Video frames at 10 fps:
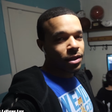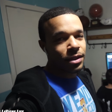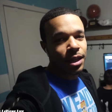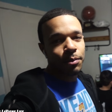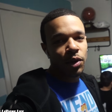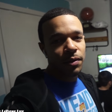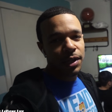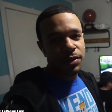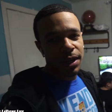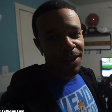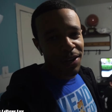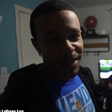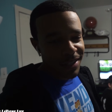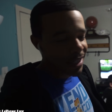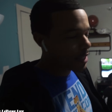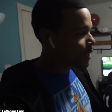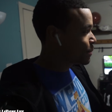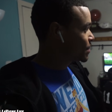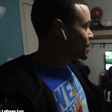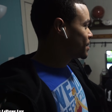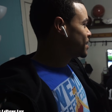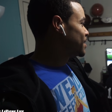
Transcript: Y'all see I'm over here trying to learn to take tips